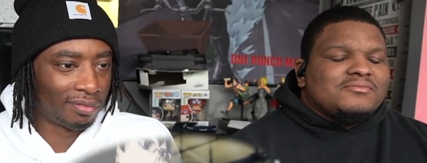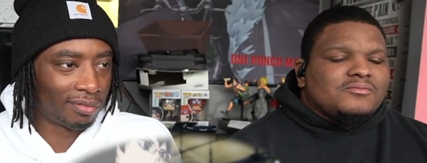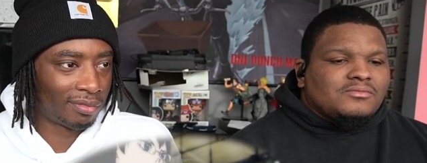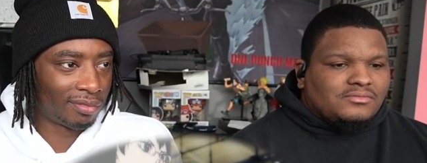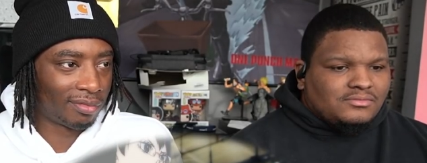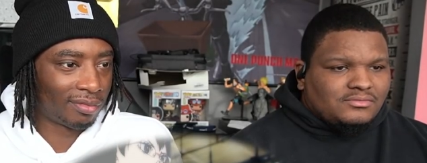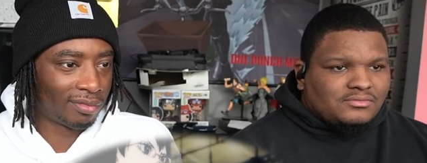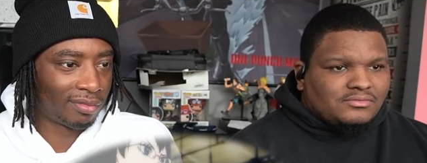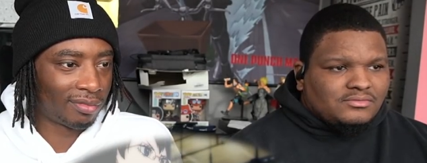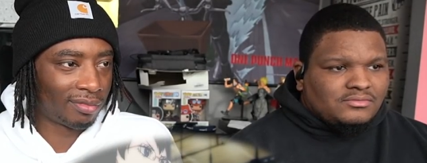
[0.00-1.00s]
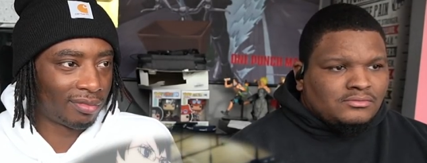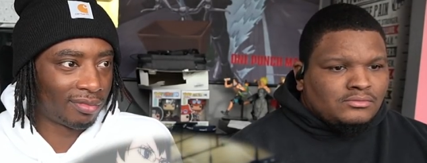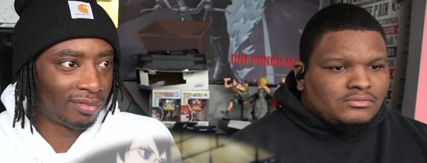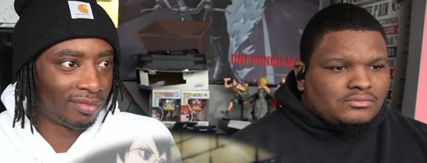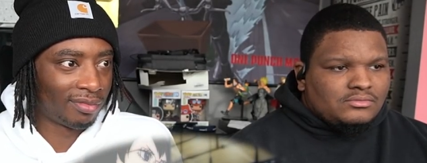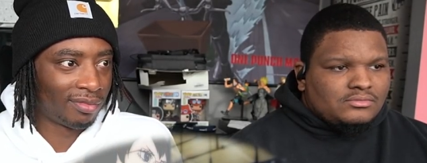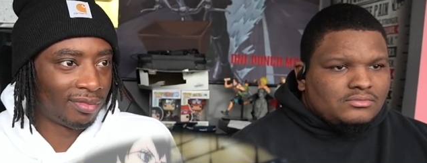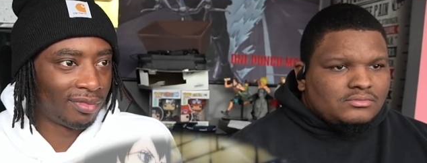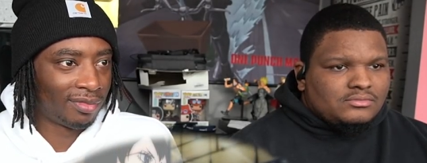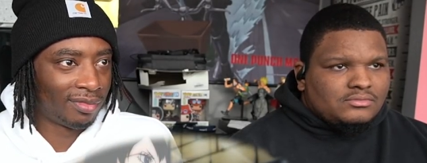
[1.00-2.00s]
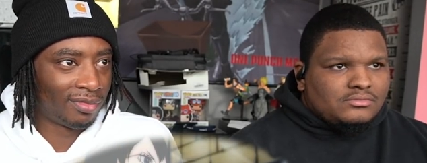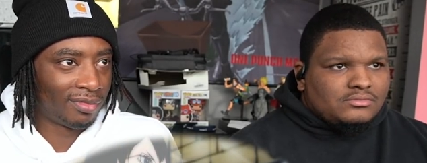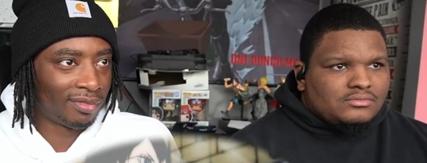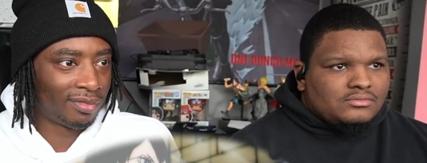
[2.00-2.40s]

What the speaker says: (silence)